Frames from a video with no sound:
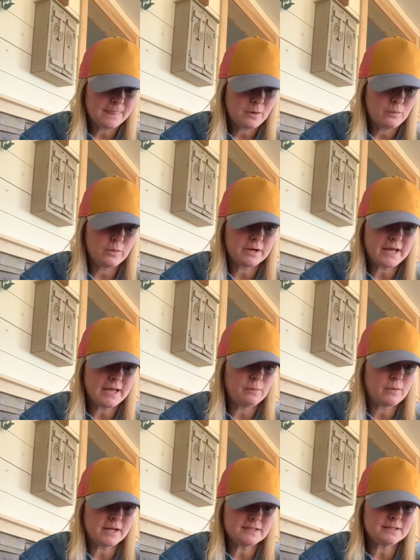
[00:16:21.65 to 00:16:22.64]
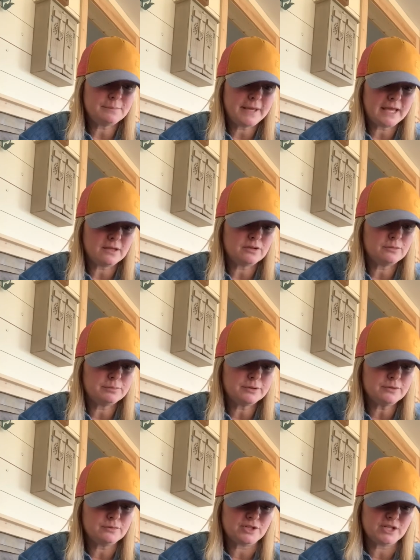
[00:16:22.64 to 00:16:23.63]
would I want to paint you
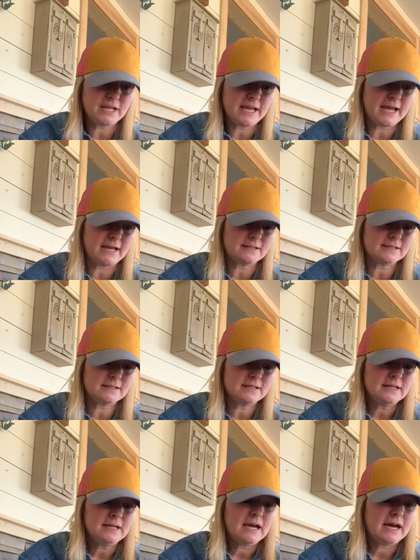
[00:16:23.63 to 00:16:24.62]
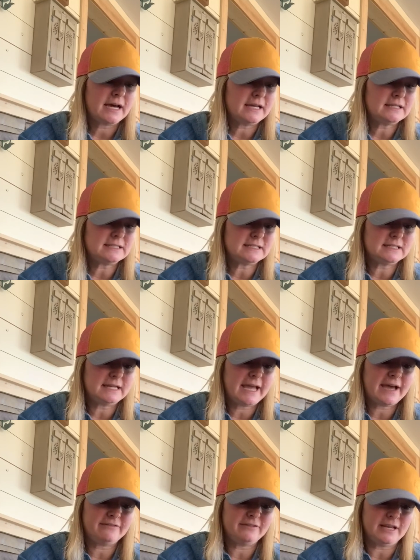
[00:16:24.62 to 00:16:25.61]
blue? She asked. I didn't
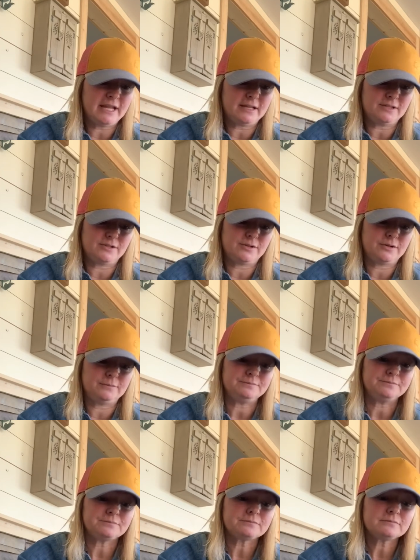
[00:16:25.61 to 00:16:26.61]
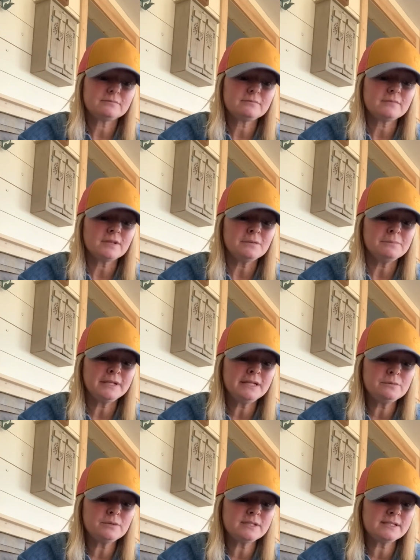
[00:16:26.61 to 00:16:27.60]
have an answer, but
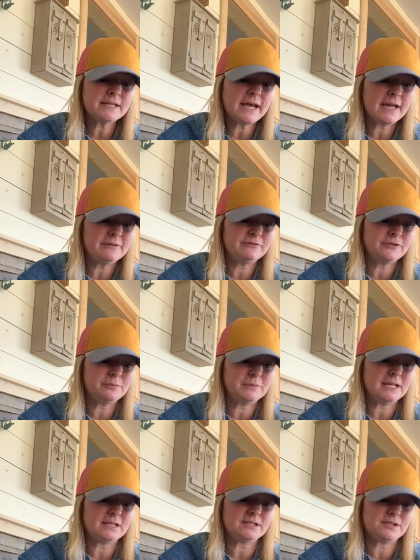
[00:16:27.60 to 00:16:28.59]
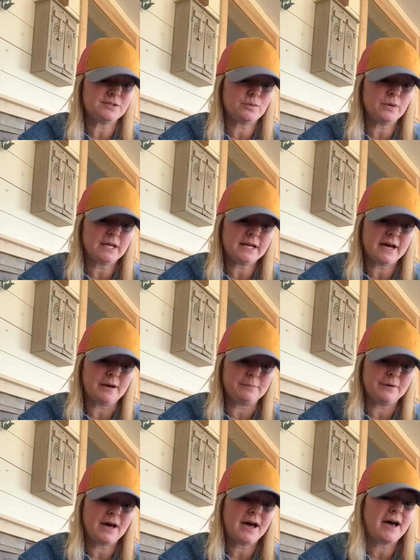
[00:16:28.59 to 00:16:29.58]
it was time for me to squeak up.
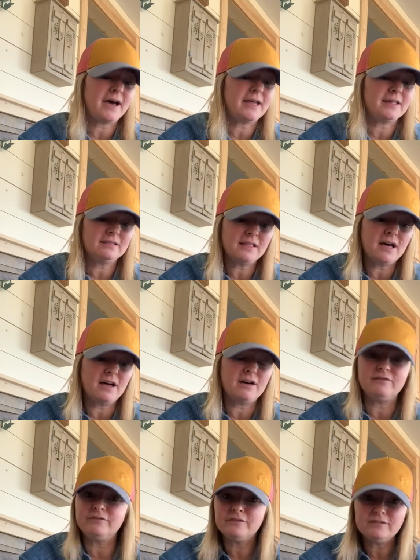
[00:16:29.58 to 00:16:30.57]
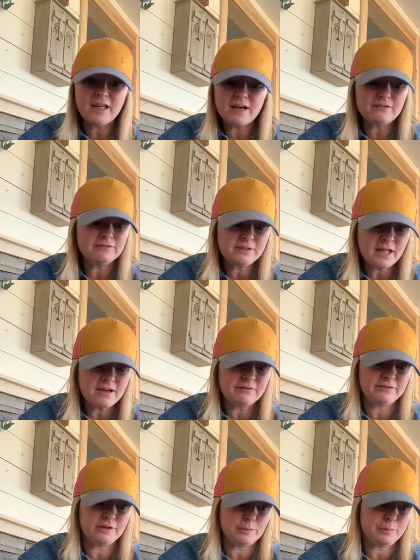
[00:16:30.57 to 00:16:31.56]
I
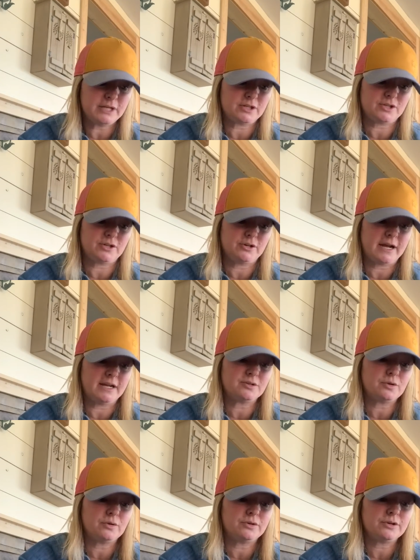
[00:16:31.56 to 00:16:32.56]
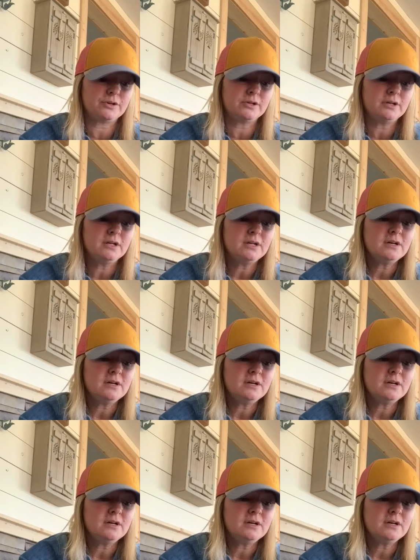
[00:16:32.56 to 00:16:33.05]
love your picture, I told her.